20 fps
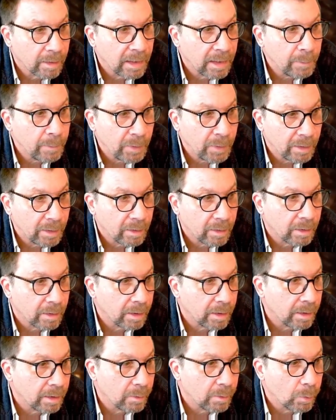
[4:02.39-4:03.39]
keeping
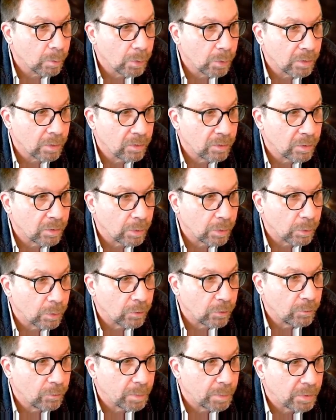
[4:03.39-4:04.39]
the wood
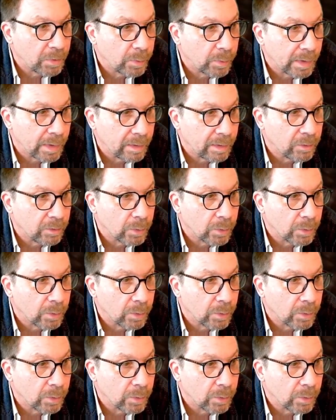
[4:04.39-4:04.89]
stove between